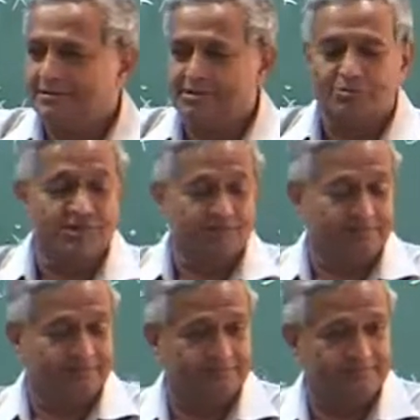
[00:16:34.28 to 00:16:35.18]
equation
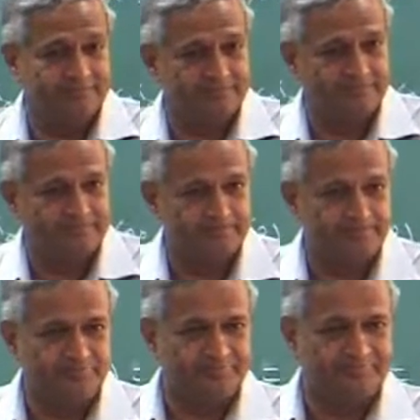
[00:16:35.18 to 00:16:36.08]

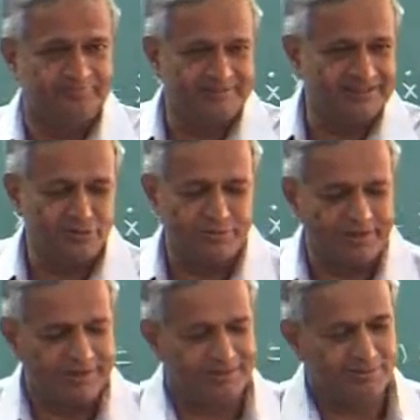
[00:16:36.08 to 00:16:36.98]
without
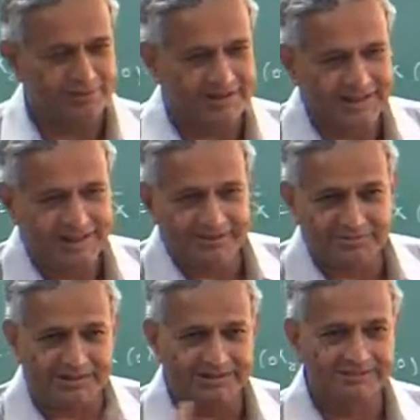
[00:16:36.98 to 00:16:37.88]
bothering about the
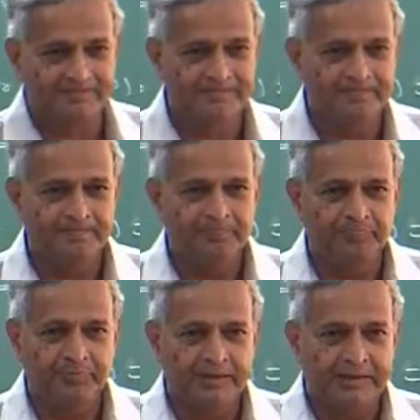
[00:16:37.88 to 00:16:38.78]
helicopter,
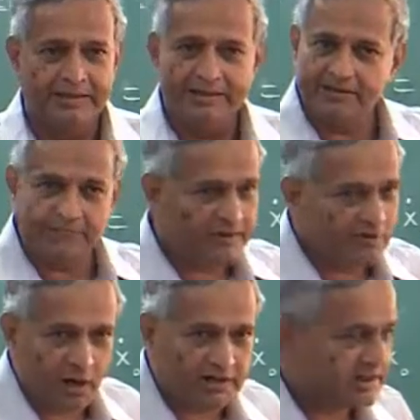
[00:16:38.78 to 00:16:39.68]
then if I
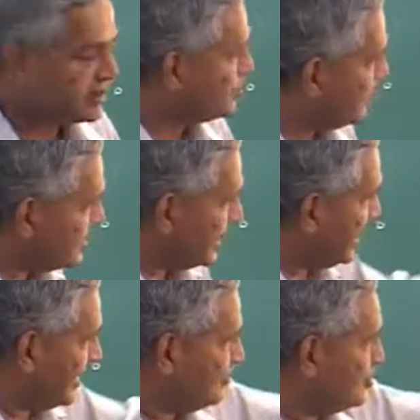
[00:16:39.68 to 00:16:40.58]
want the response,
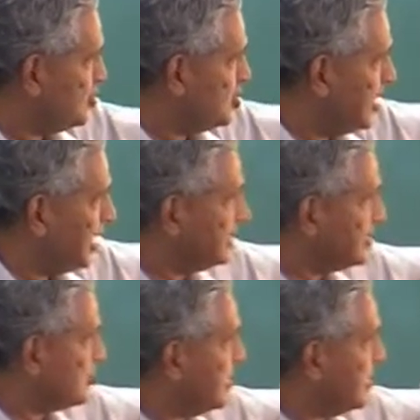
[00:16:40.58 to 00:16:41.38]
I have to know all these